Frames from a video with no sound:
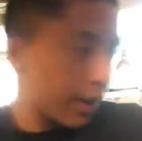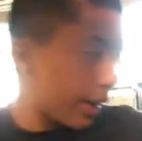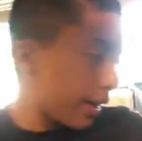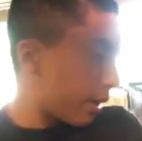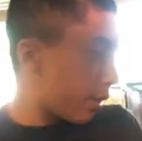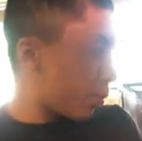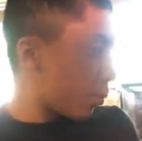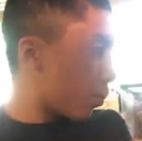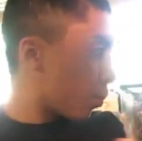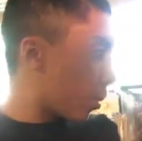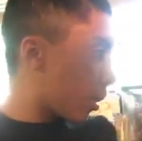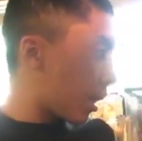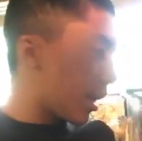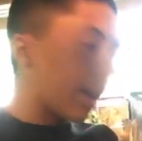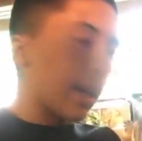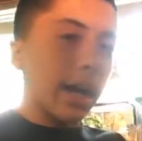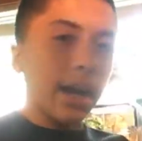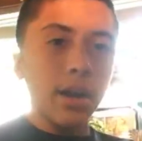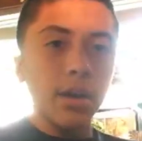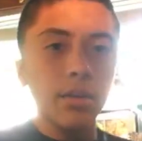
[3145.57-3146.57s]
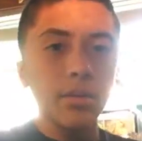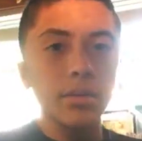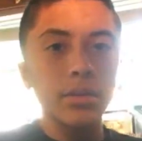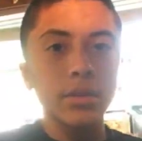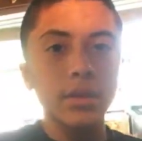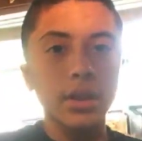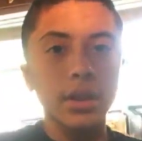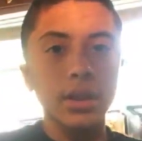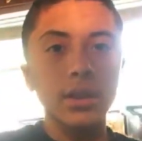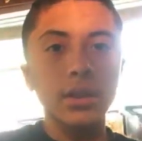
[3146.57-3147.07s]
get one out,
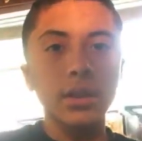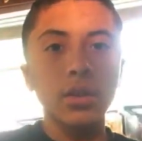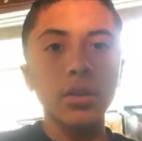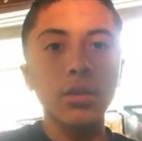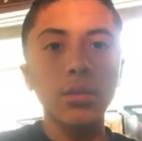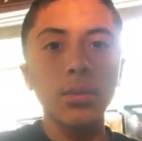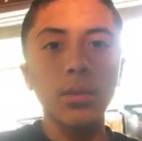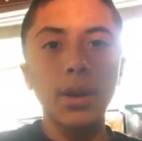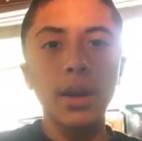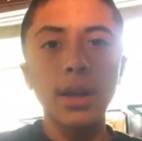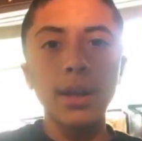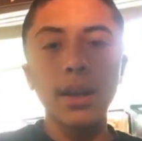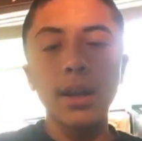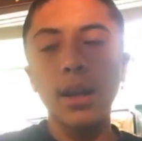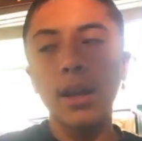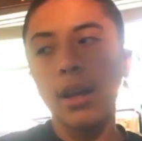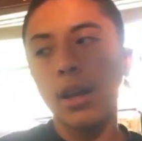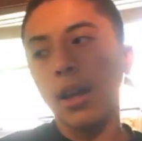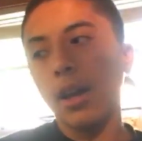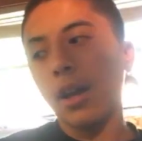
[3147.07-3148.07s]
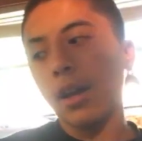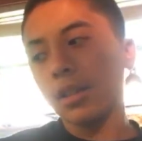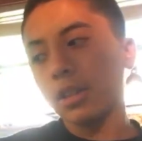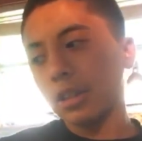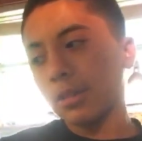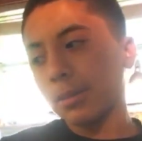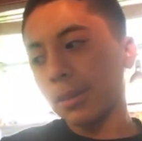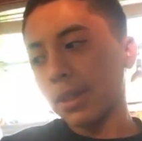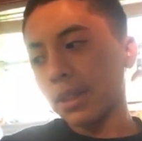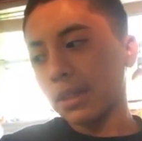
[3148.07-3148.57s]
the little one, uh, just
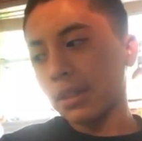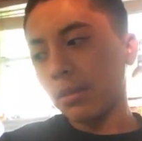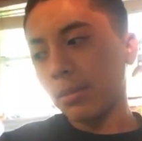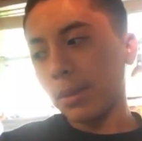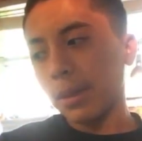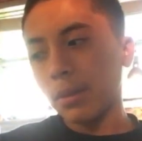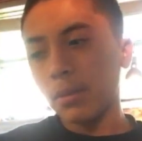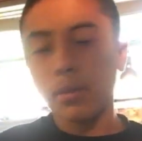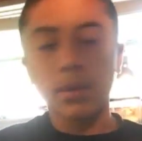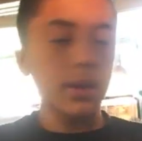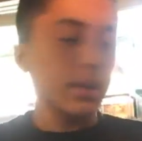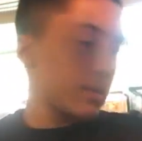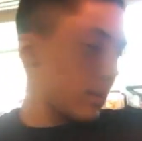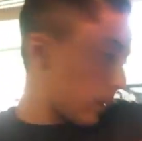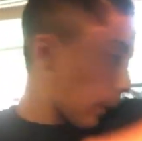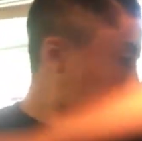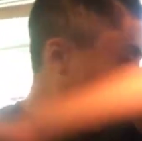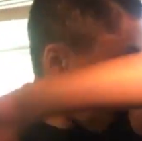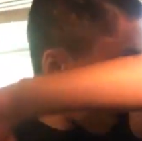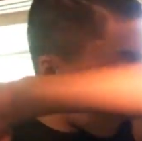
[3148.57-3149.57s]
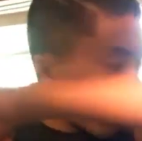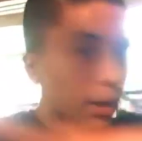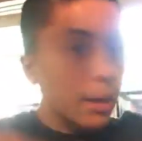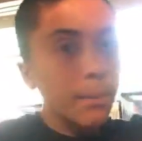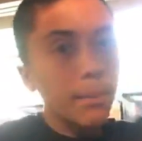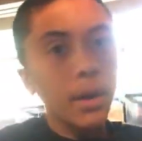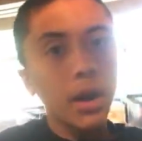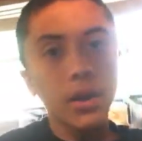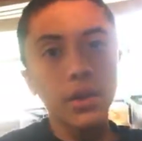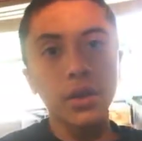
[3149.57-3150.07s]
because the big one, I don't want to
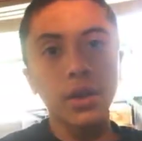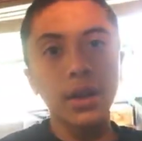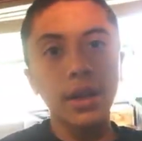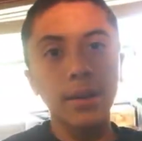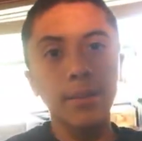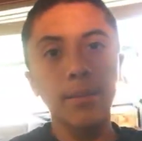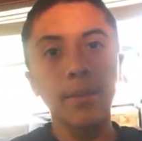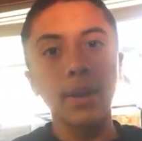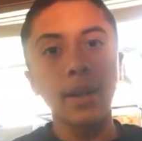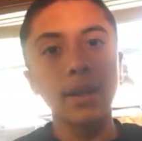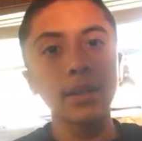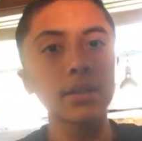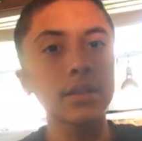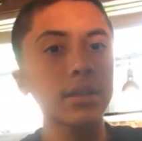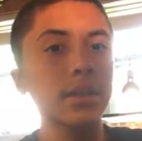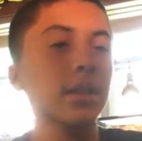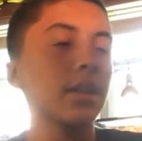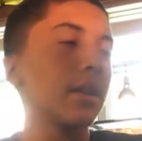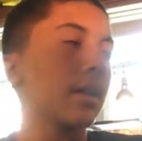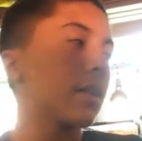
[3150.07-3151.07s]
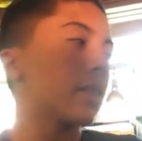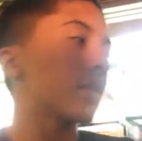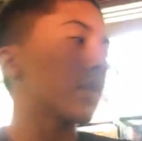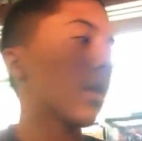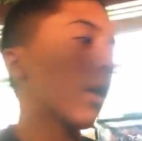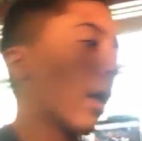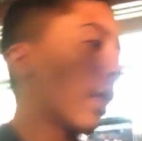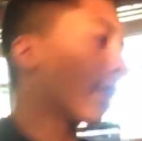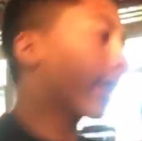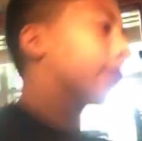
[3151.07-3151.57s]
bother him. It's so
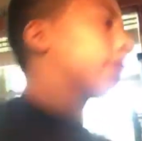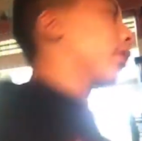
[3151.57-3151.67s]
I'll get